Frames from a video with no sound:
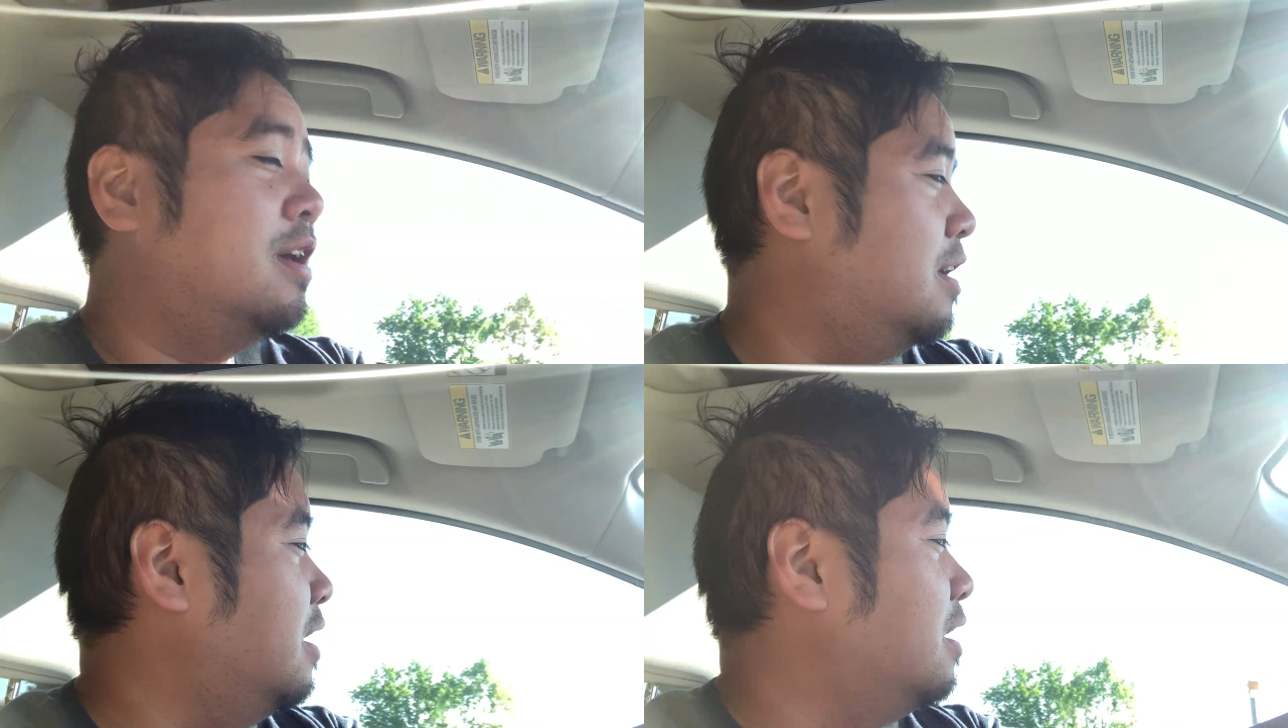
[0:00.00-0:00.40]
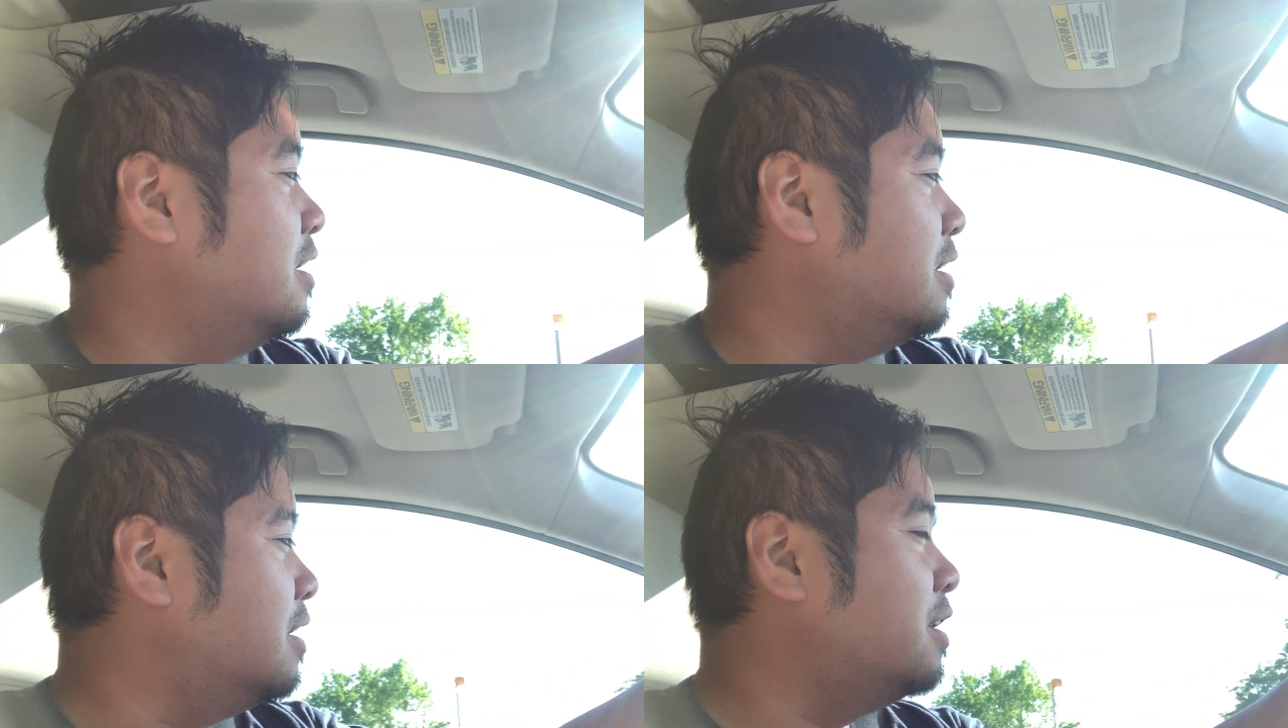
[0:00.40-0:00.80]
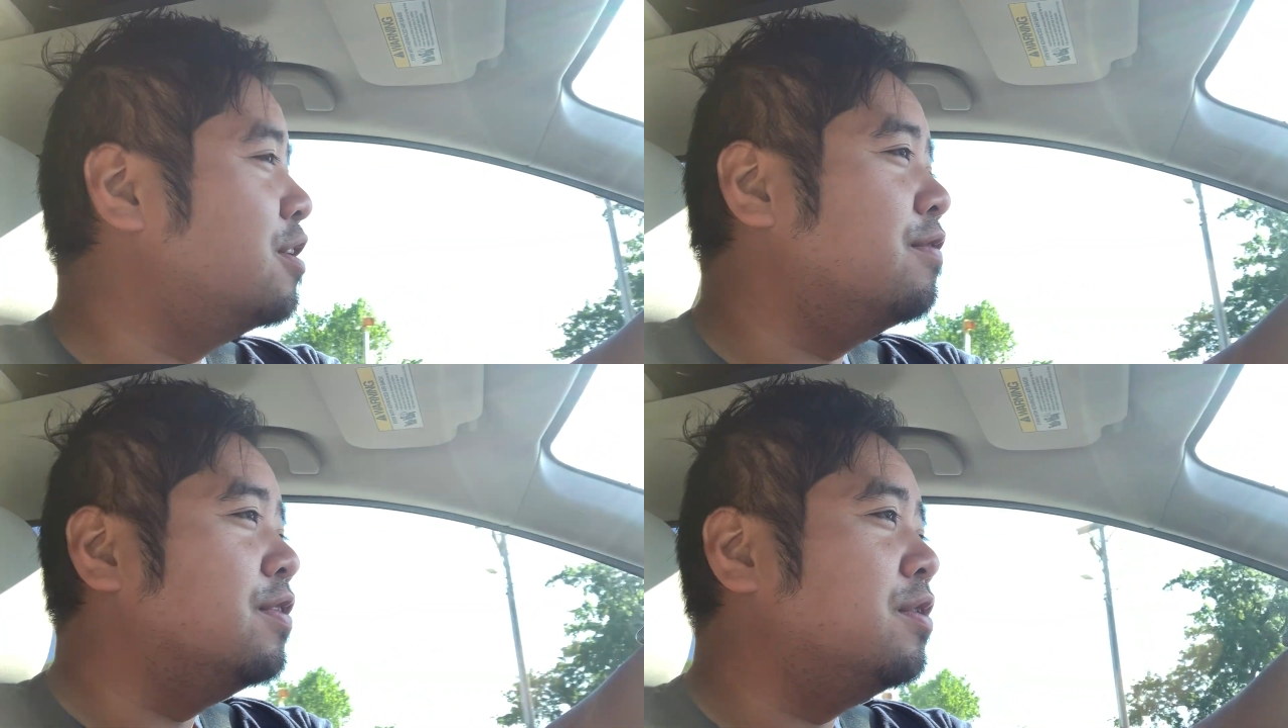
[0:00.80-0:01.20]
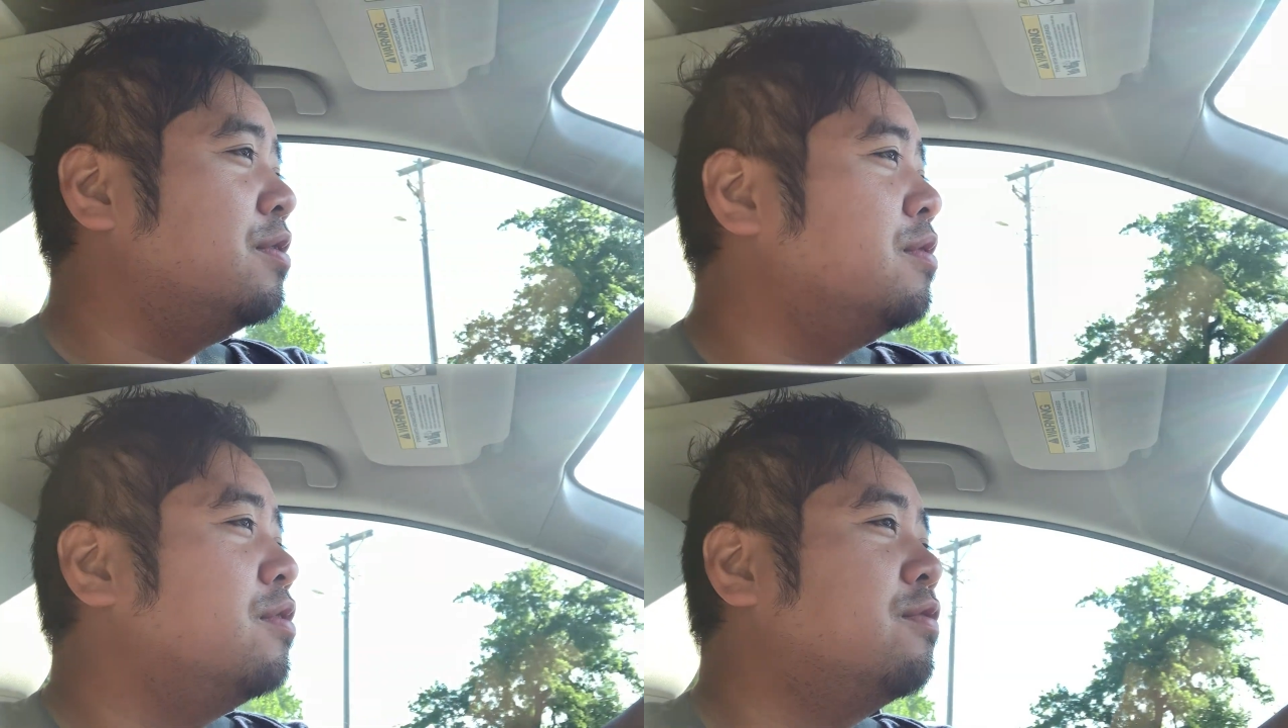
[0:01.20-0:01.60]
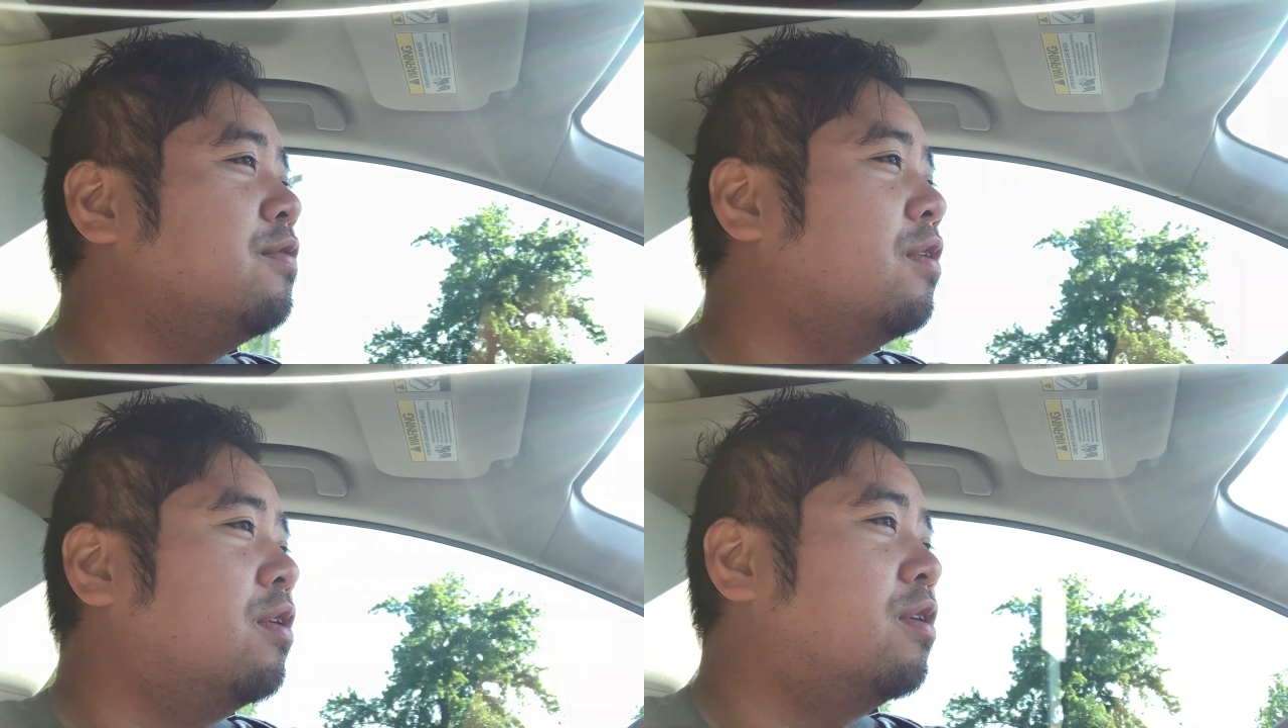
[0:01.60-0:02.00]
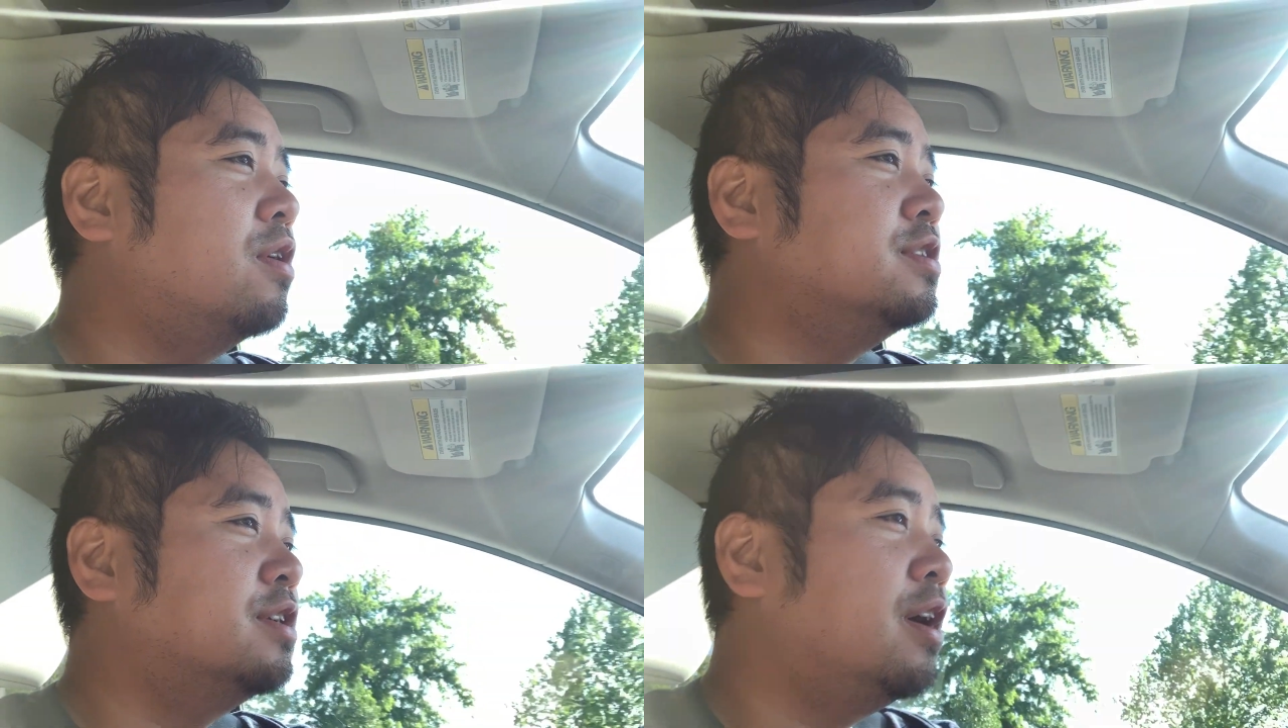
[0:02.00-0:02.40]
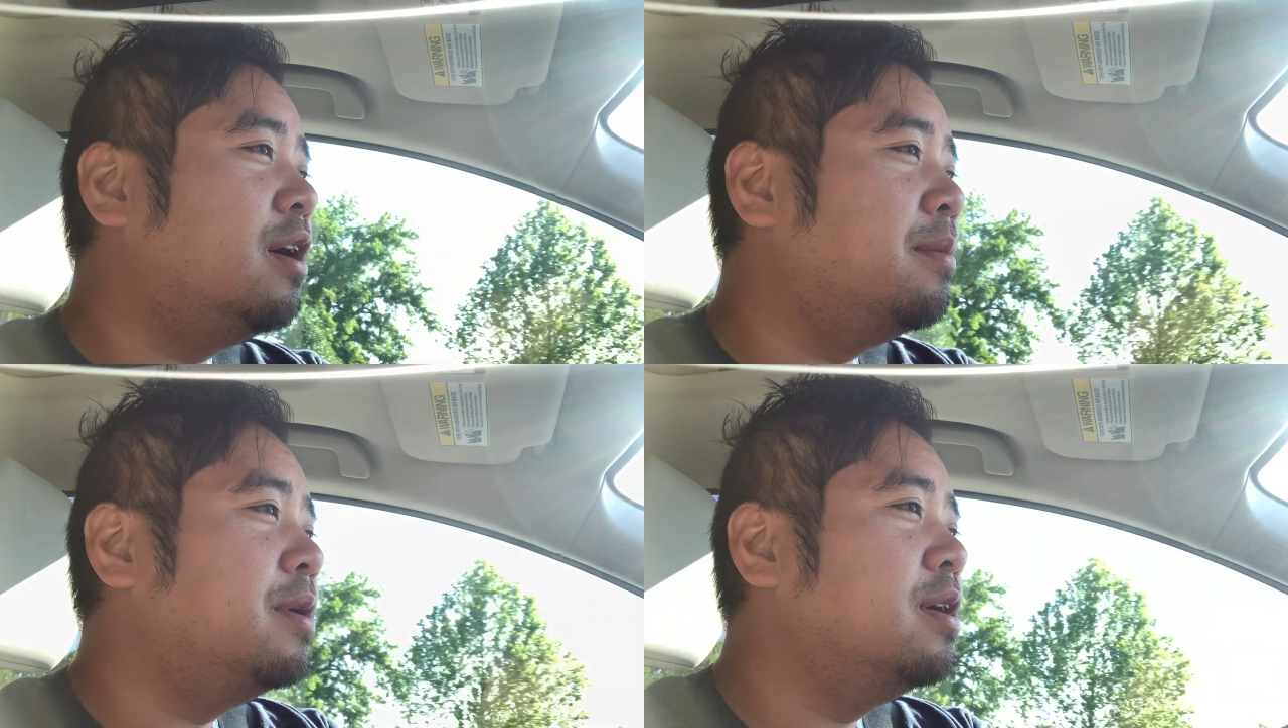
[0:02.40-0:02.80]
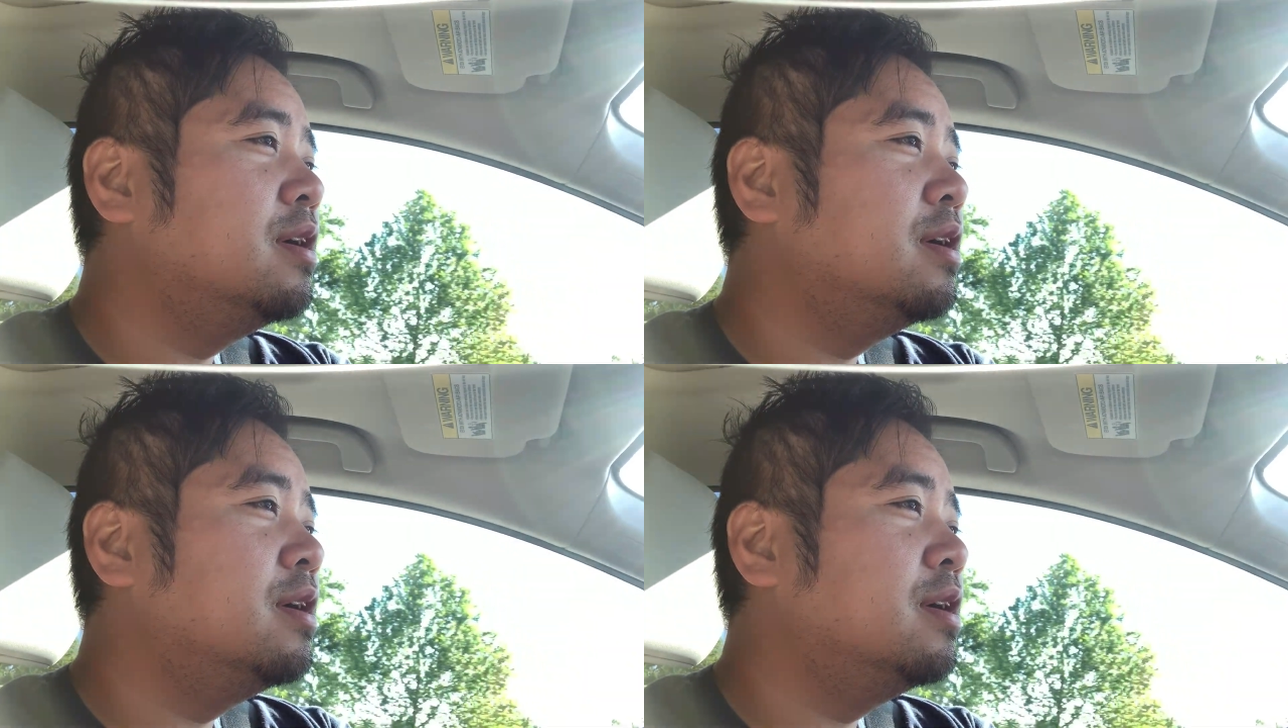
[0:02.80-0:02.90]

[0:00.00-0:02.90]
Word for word: a interview for a job